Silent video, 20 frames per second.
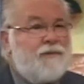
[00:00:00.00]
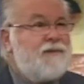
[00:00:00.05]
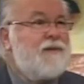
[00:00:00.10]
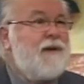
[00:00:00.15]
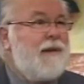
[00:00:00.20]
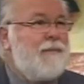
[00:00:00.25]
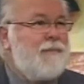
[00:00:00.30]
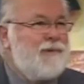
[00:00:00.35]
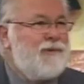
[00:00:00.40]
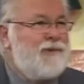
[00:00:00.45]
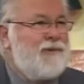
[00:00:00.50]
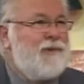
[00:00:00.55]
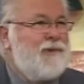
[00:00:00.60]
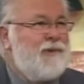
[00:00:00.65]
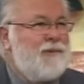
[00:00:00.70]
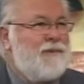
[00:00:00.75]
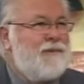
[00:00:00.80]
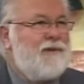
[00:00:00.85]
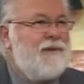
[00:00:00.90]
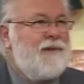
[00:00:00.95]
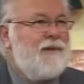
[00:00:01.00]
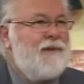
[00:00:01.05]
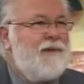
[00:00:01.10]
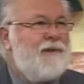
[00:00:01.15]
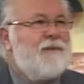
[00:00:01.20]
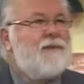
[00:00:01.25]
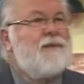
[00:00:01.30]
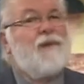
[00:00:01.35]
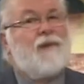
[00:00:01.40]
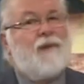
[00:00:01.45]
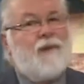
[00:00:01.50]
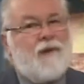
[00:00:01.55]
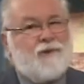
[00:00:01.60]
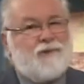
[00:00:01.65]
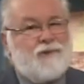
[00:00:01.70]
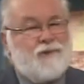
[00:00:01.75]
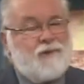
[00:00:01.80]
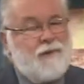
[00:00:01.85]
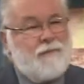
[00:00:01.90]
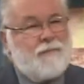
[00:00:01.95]
disciples to? the
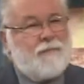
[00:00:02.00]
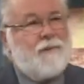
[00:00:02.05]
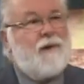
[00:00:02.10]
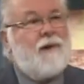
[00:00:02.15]
lost sheep